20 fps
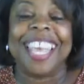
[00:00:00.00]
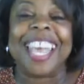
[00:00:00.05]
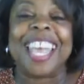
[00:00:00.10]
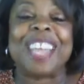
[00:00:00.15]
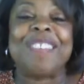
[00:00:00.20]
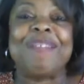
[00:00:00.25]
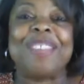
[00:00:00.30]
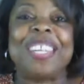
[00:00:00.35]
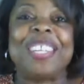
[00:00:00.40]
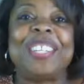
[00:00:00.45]

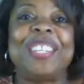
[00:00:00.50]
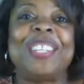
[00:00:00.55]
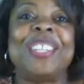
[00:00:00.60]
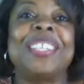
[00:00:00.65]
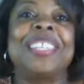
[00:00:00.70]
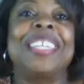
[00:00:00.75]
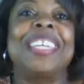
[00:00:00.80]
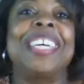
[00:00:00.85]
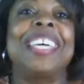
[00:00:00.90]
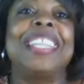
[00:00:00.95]
Hey,
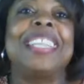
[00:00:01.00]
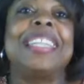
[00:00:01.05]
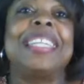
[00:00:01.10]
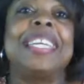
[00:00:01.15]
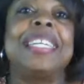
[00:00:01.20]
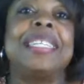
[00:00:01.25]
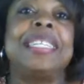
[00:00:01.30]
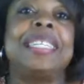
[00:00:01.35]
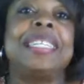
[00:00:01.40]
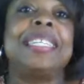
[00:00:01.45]
Victor,
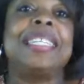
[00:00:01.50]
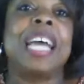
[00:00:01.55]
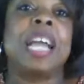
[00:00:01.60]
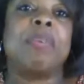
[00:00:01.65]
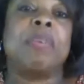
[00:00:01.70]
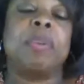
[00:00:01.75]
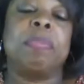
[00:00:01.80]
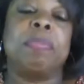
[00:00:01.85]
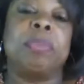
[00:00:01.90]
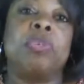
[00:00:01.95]
they did not
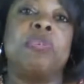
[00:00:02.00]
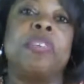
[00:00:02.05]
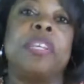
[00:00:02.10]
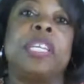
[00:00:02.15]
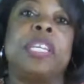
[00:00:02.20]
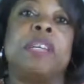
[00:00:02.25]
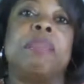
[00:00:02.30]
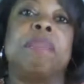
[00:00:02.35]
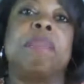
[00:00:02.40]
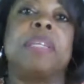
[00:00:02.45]
remove
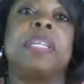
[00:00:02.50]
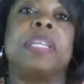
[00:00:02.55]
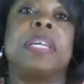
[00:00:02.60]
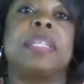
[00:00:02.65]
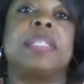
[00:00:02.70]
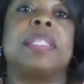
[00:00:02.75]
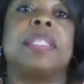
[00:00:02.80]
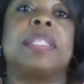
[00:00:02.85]
him because